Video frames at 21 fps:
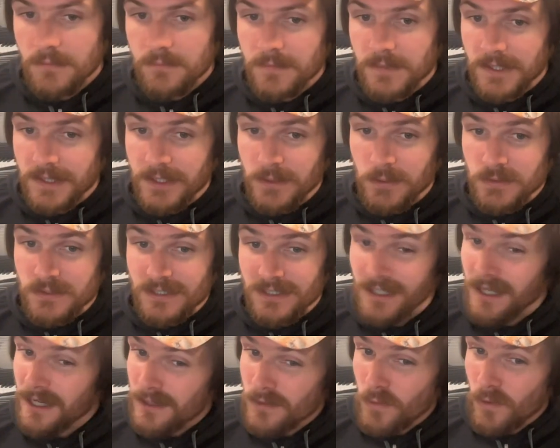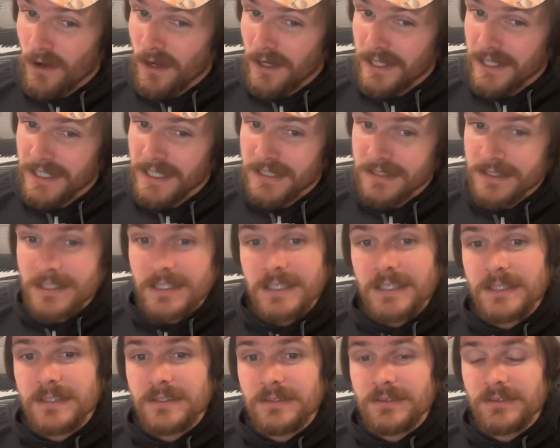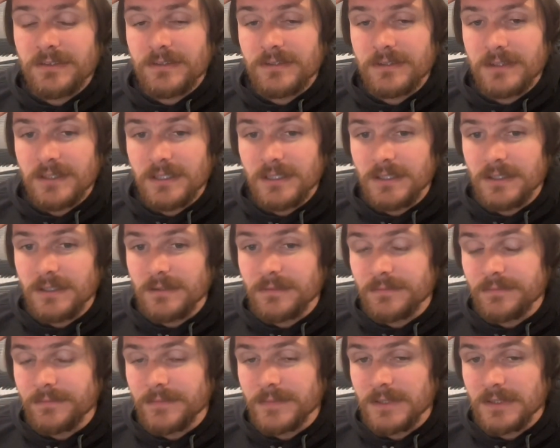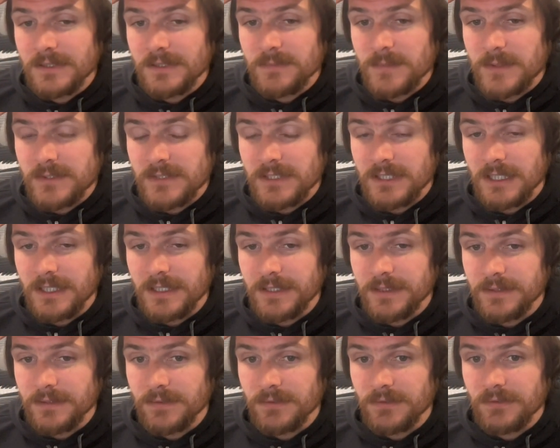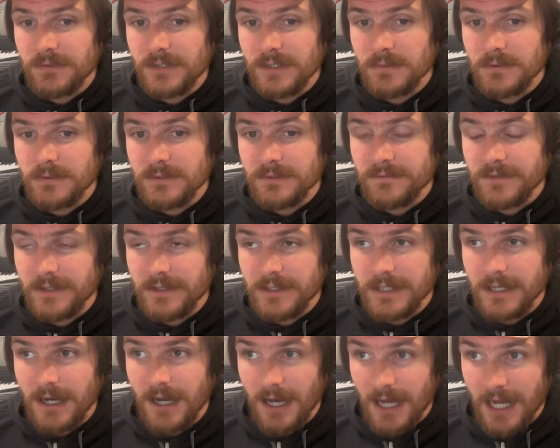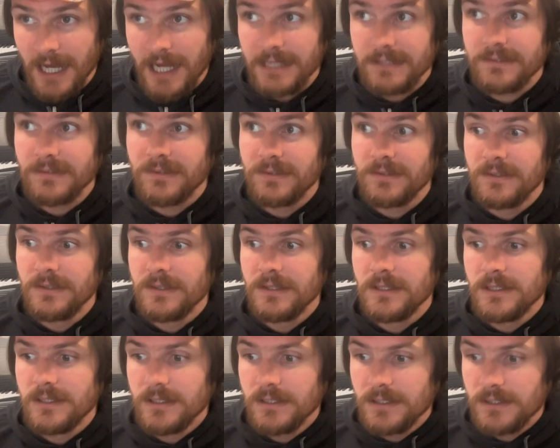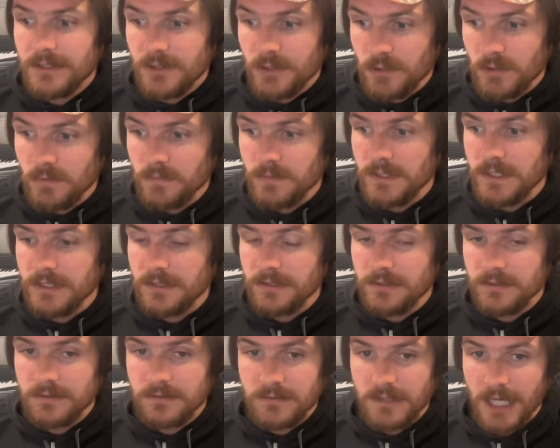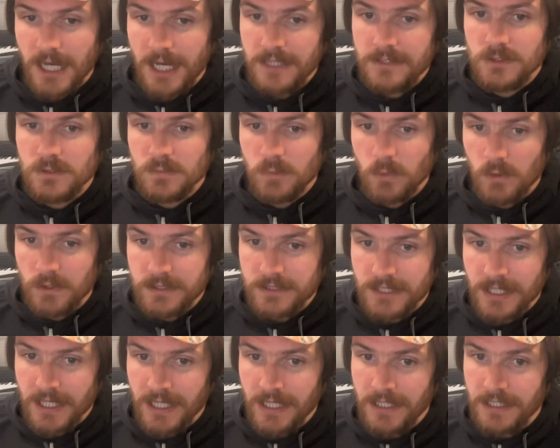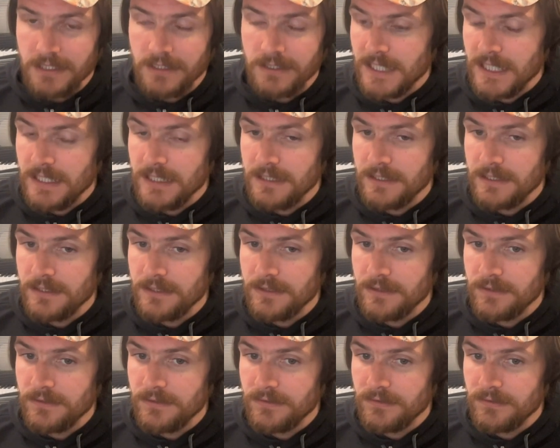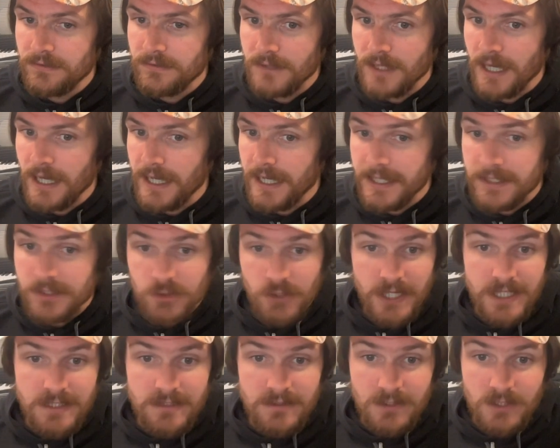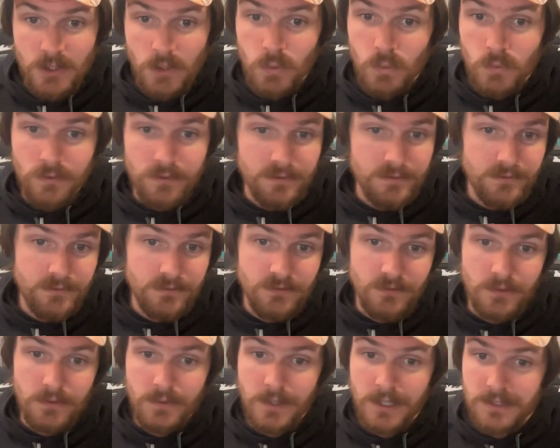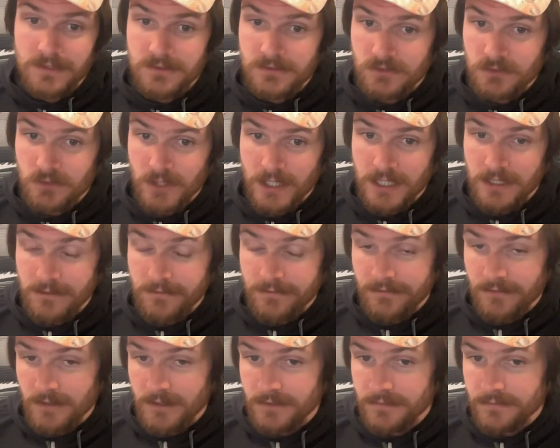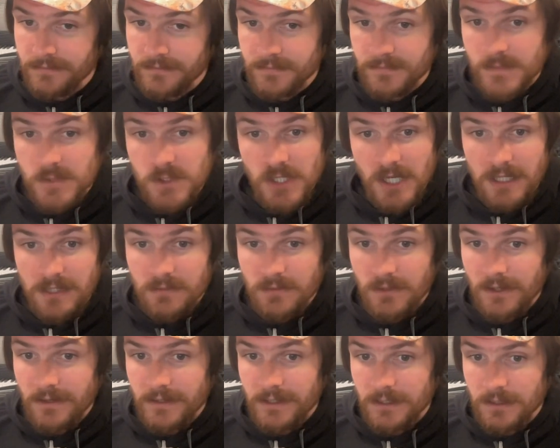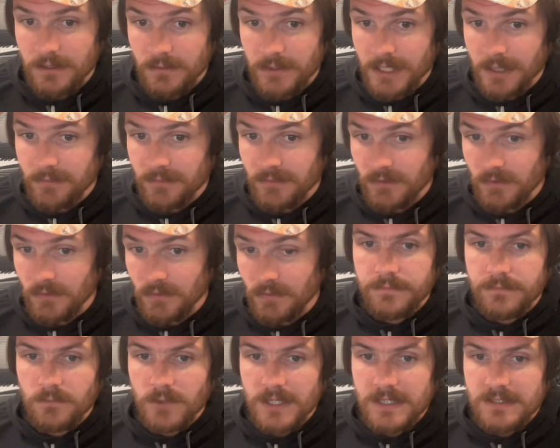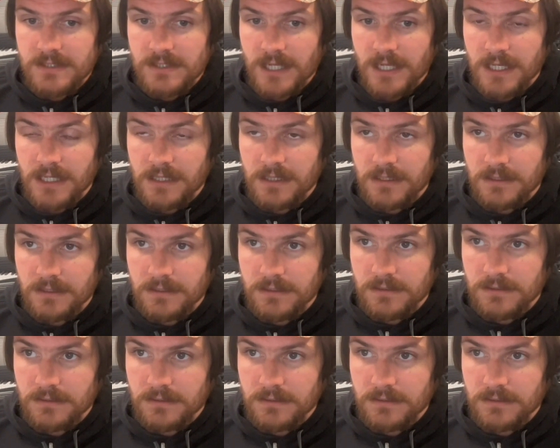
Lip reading: There was a lot of walking at the end, especially a lot of hills. It was a very hot, humid, high dew point day, and I trained in the cold. So I trained from January all the way up to race day,